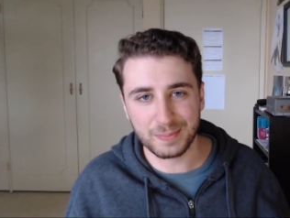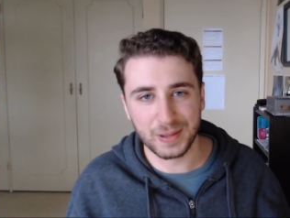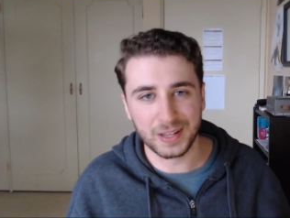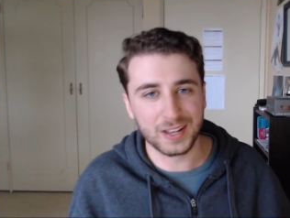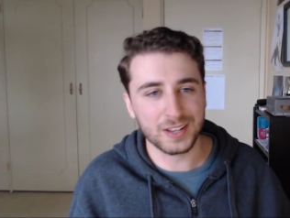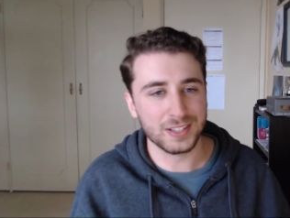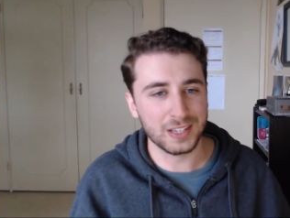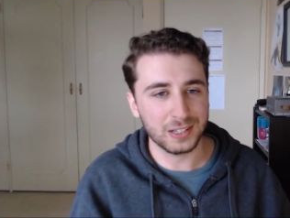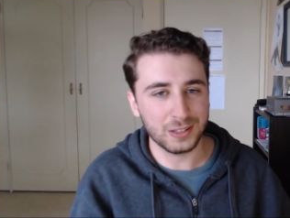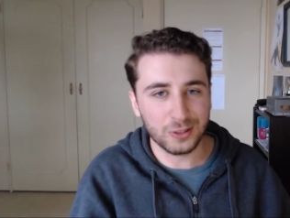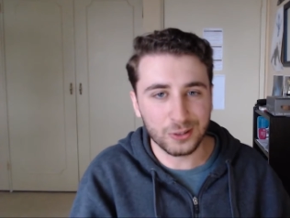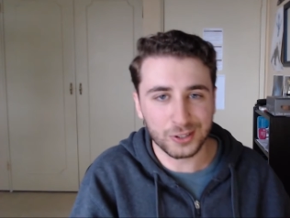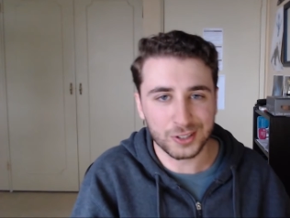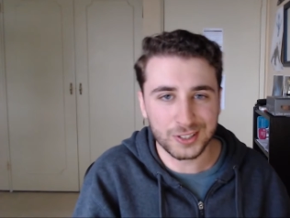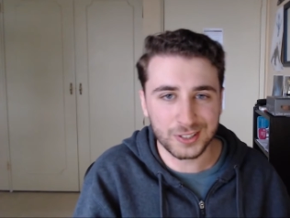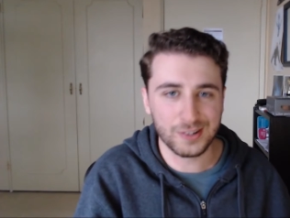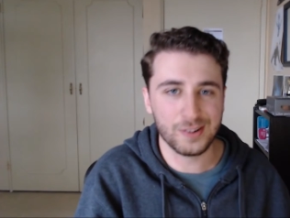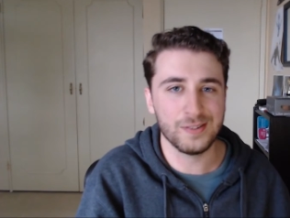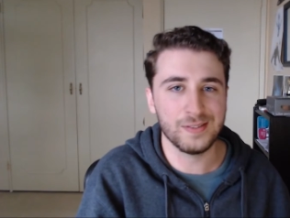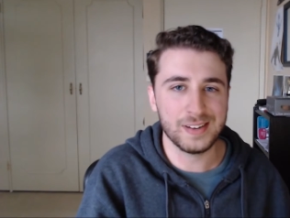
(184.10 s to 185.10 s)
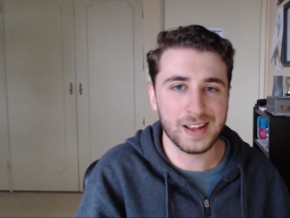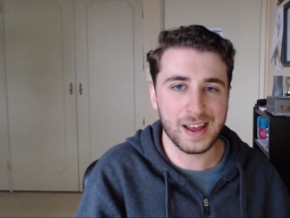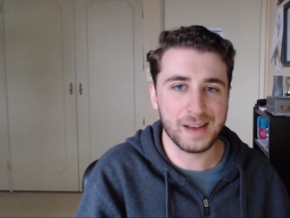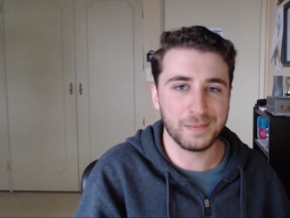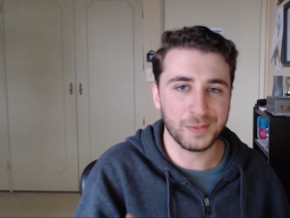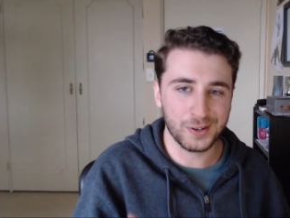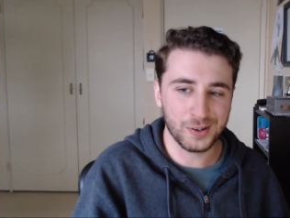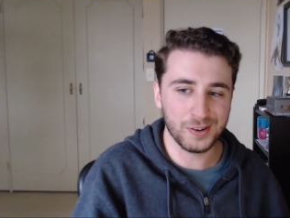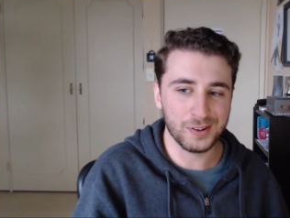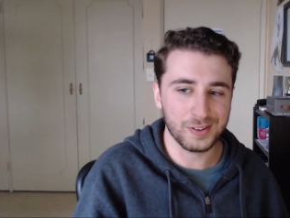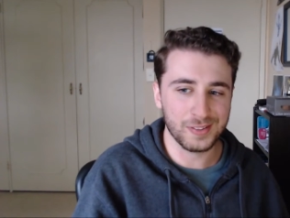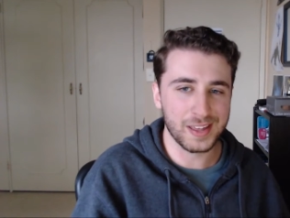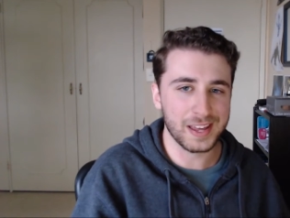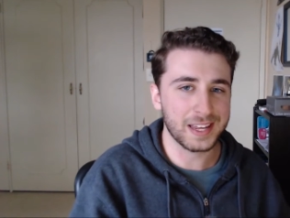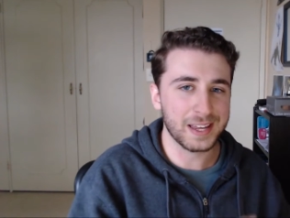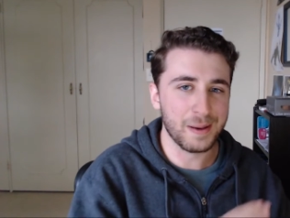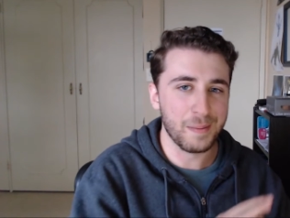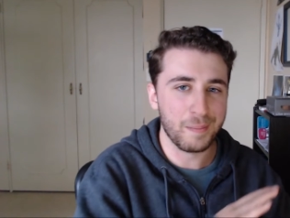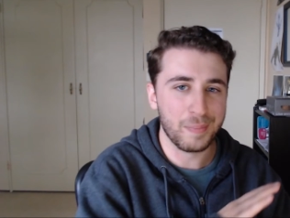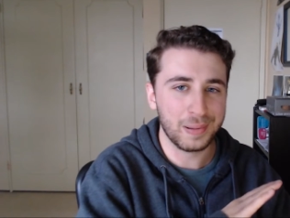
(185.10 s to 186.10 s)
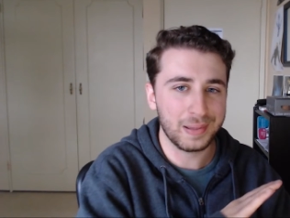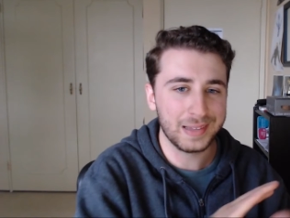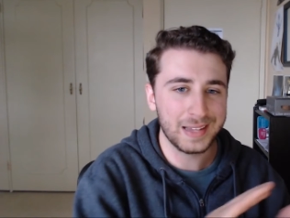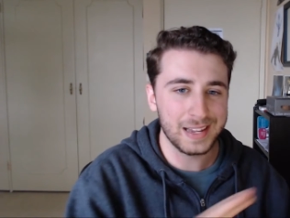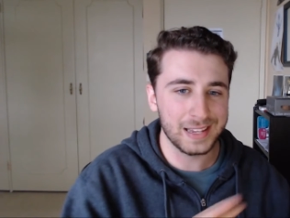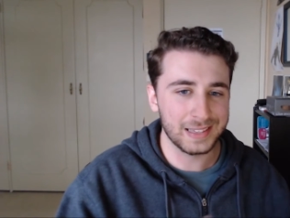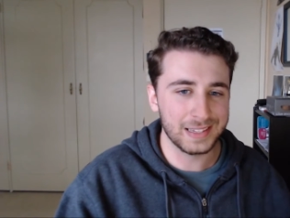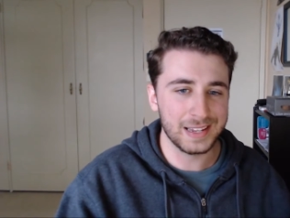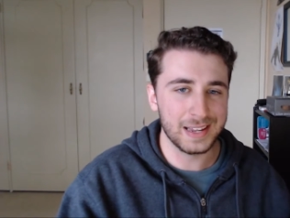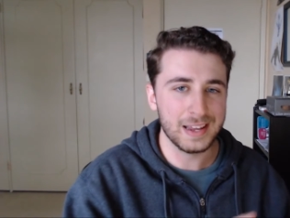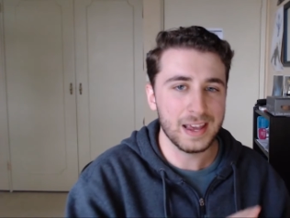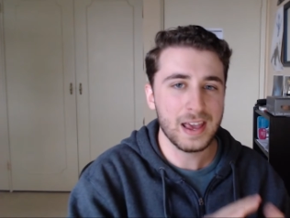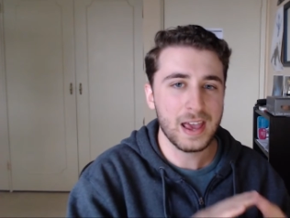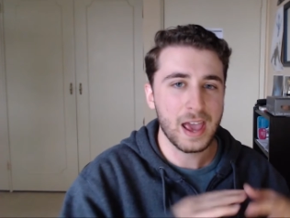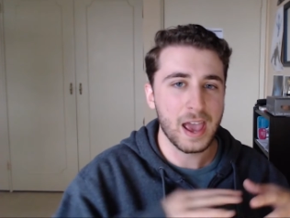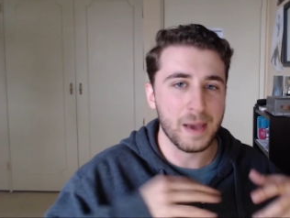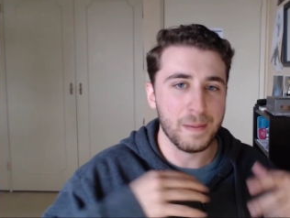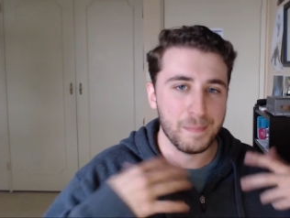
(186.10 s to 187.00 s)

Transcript: because it looks so damn good they completely